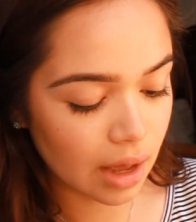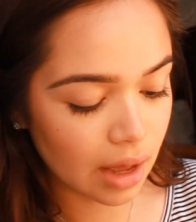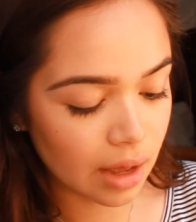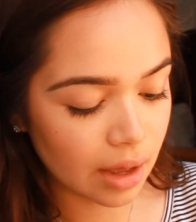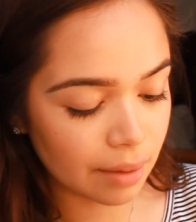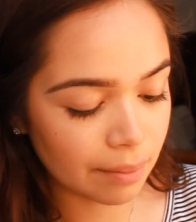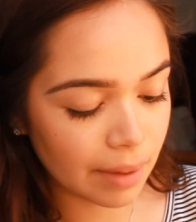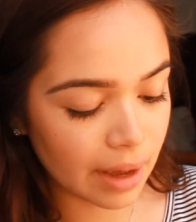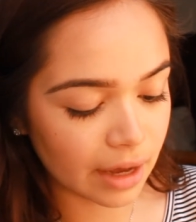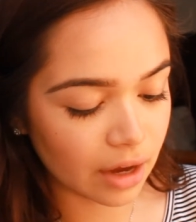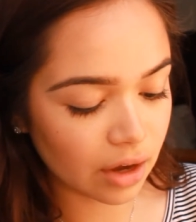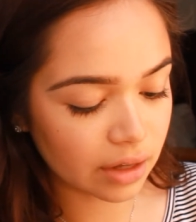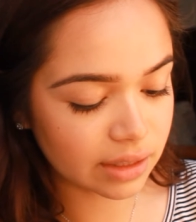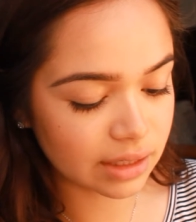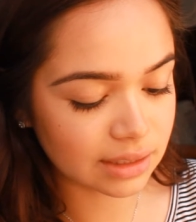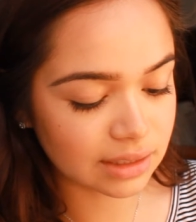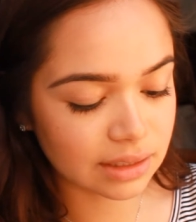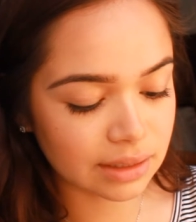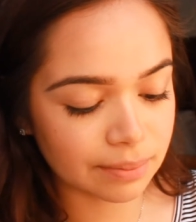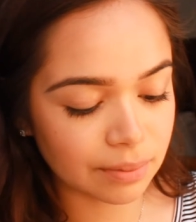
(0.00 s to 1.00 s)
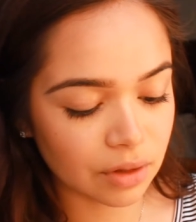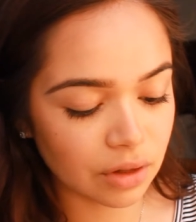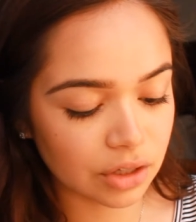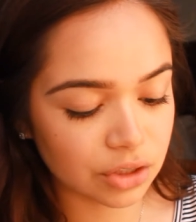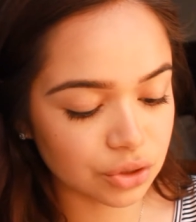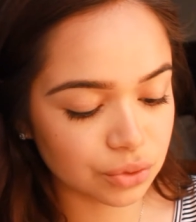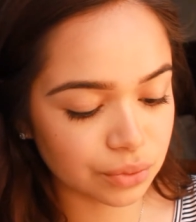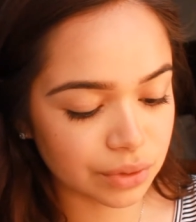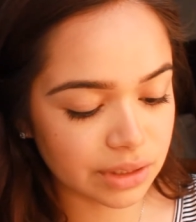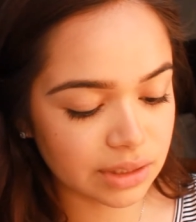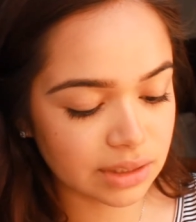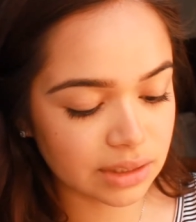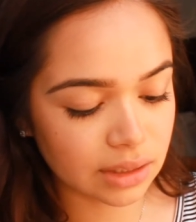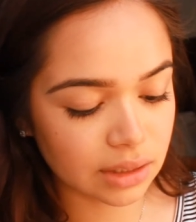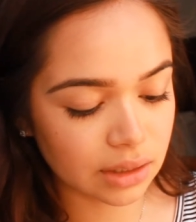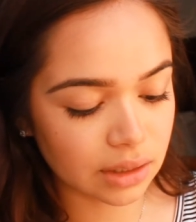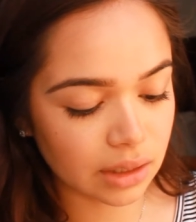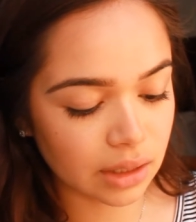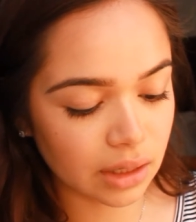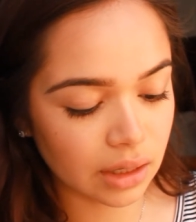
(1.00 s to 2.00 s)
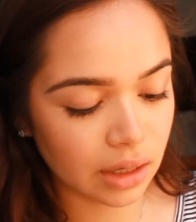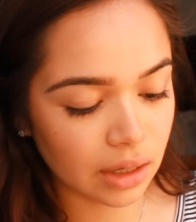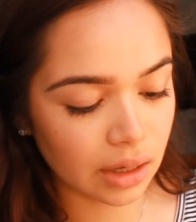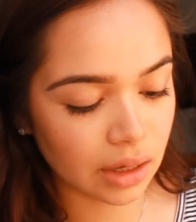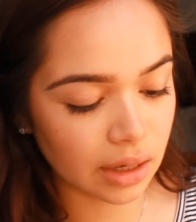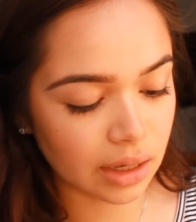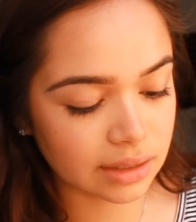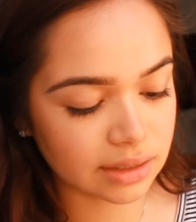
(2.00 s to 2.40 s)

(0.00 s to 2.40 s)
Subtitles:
I got this lip gloss recently.